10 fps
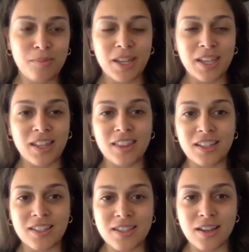picking
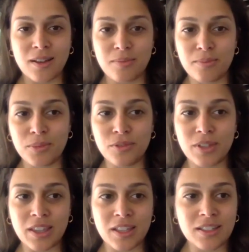things up,
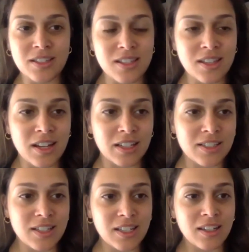moving things to the
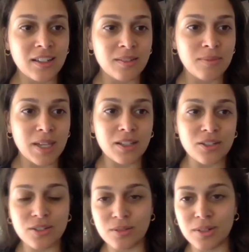next thing,
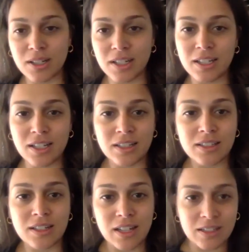making sure we're
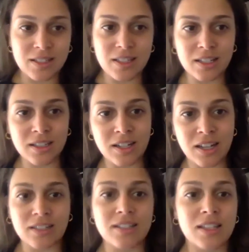eating the next thing, the
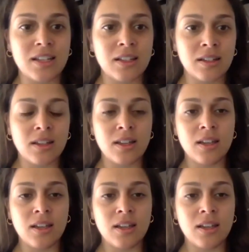next thing.